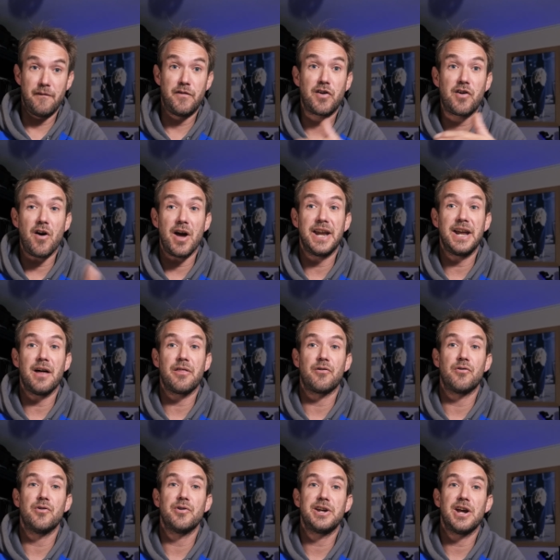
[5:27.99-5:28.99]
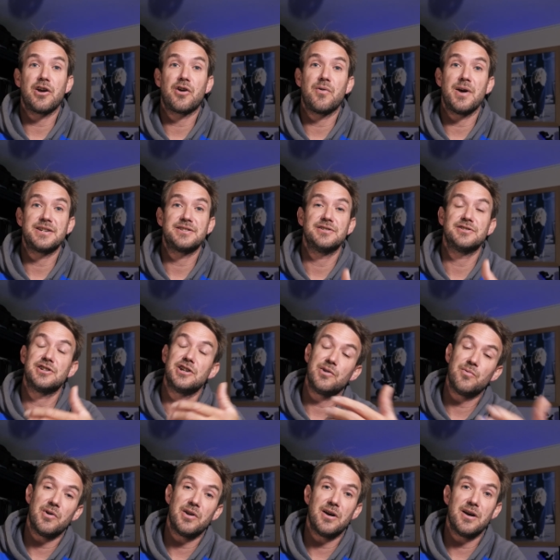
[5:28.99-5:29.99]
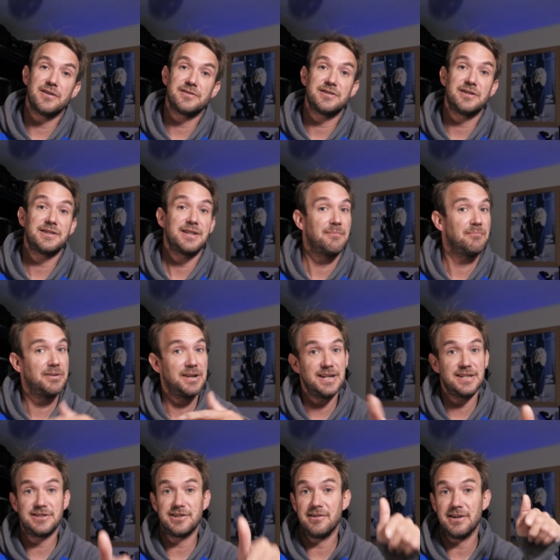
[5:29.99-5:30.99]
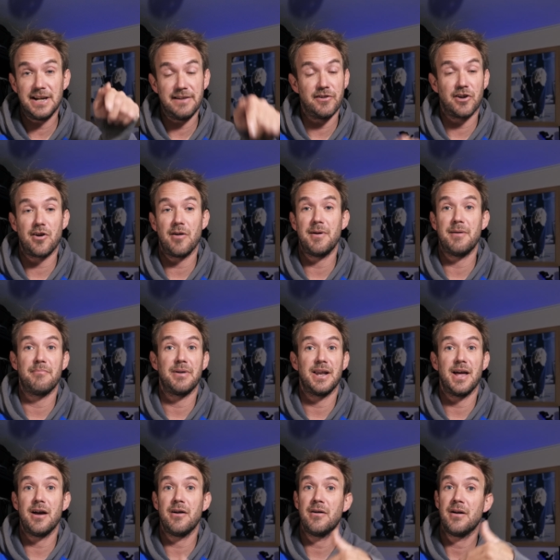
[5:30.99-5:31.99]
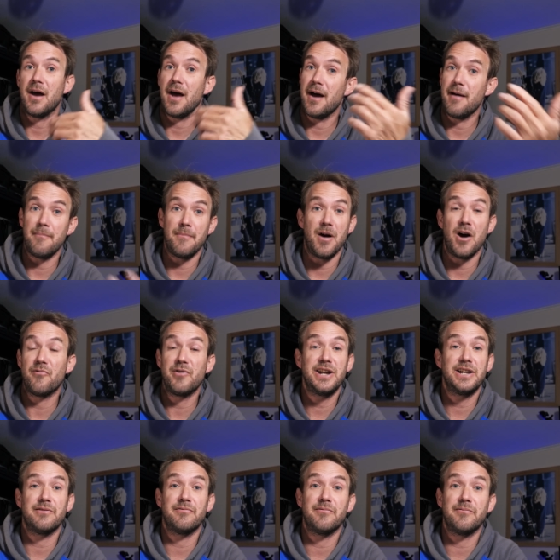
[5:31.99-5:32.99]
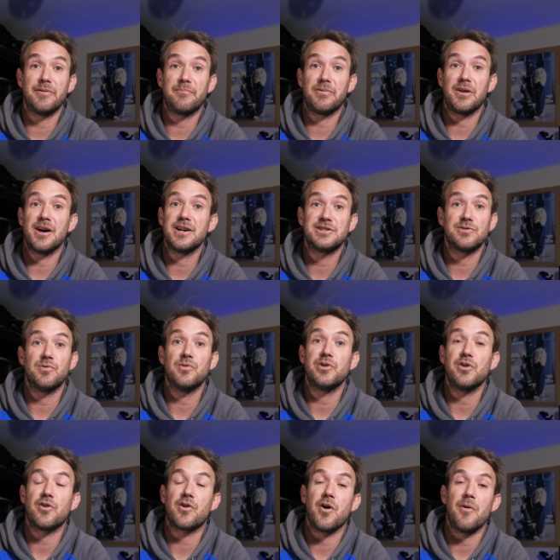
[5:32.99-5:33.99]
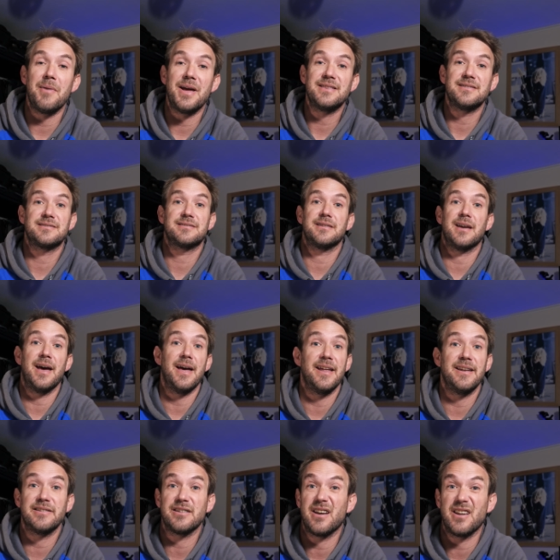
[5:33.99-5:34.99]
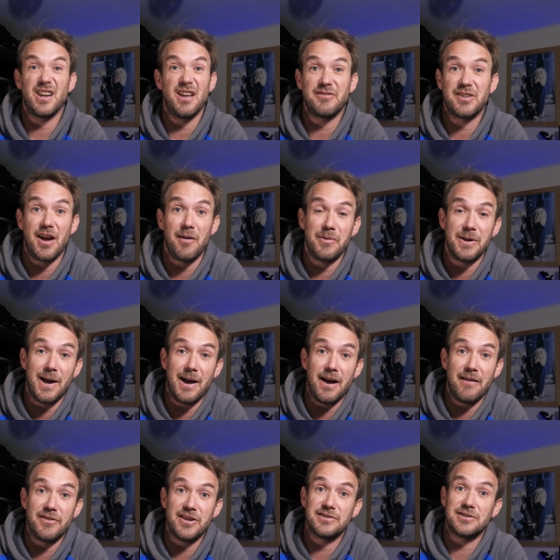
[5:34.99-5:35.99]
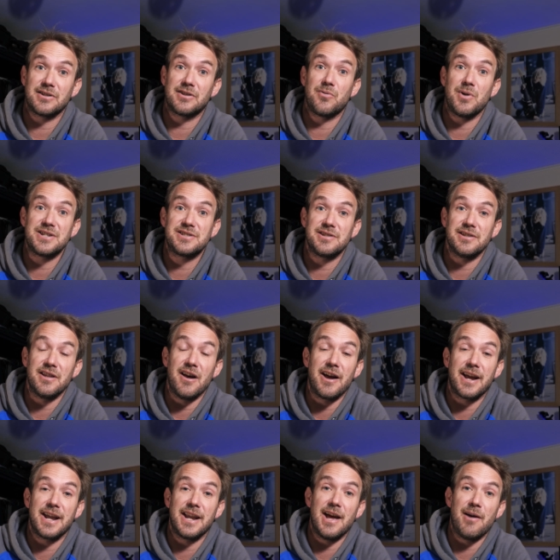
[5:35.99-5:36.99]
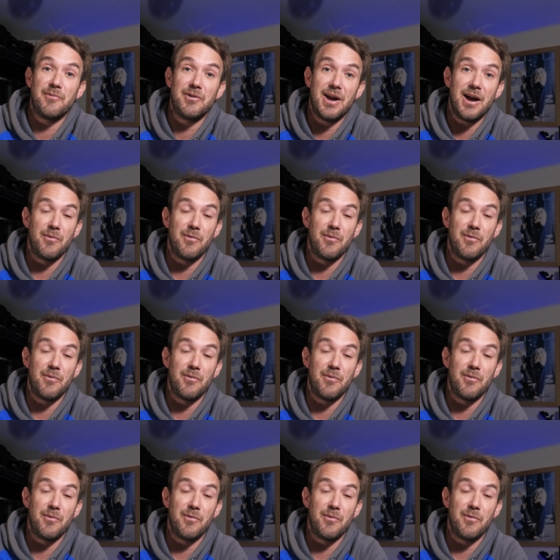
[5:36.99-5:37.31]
If you've got any other audio questions that you want answered, then please do leave a comment below. I'll read and reply to all your comments, and I'd love to help you out if there's a question that I can help you